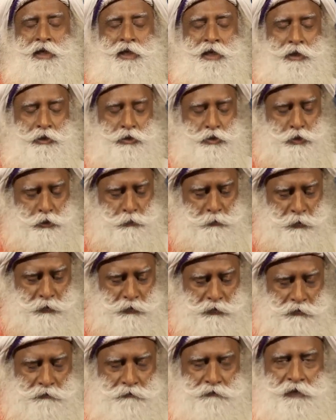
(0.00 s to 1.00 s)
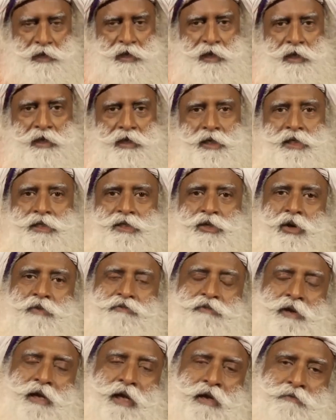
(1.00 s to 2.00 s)
In 2.25 acres or
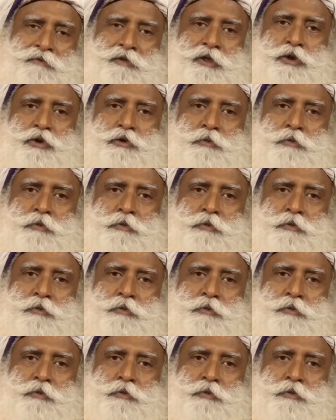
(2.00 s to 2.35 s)
for every